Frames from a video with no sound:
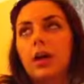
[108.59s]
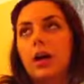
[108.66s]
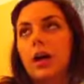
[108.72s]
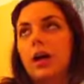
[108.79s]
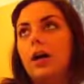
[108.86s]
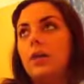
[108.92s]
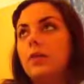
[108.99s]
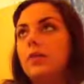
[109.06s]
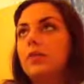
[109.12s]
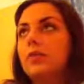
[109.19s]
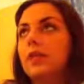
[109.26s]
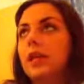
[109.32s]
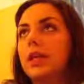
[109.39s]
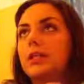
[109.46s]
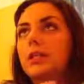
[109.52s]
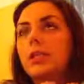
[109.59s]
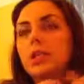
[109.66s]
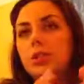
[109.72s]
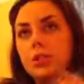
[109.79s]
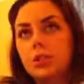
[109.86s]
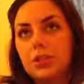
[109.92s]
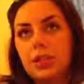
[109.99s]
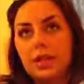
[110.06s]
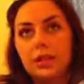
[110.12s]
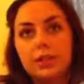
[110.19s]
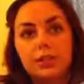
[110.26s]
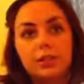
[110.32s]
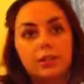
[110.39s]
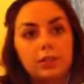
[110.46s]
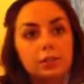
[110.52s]
of like
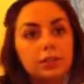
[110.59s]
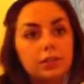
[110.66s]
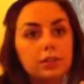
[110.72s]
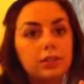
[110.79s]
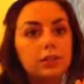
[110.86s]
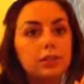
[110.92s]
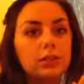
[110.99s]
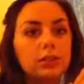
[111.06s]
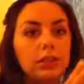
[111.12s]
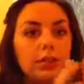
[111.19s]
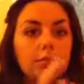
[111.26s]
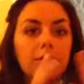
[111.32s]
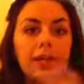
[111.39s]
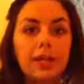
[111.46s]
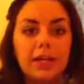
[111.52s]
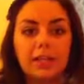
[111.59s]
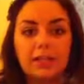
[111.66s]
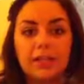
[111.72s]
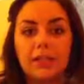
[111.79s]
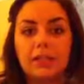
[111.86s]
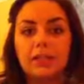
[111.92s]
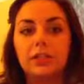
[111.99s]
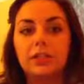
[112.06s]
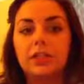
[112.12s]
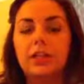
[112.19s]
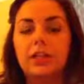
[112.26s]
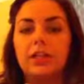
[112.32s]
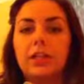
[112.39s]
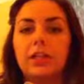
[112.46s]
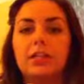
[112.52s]
teacher-centered and planning-centered
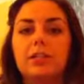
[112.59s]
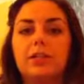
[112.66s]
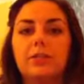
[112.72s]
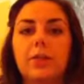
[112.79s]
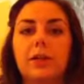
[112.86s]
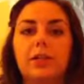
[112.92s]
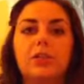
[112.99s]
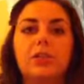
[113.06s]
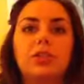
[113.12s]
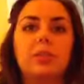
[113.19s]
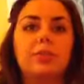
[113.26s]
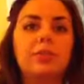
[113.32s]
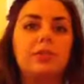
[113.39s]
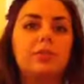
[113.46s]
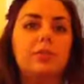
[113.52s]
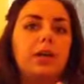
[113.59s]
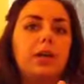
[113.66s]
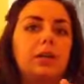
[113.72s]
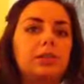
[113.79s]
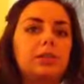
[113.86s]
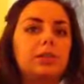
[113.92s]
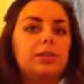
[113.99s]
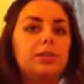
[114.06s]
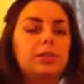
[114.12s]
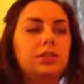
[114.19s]
and not so much keeping in mind